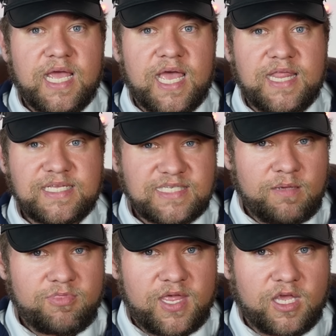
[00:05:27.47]
And the
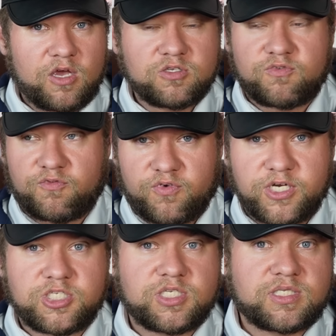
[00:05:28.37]
same thing goes for
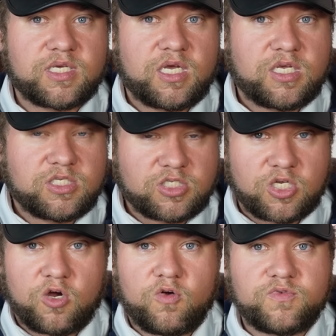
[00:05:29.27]
fridges,
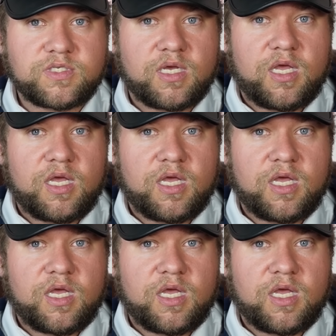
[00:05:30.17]
stoves,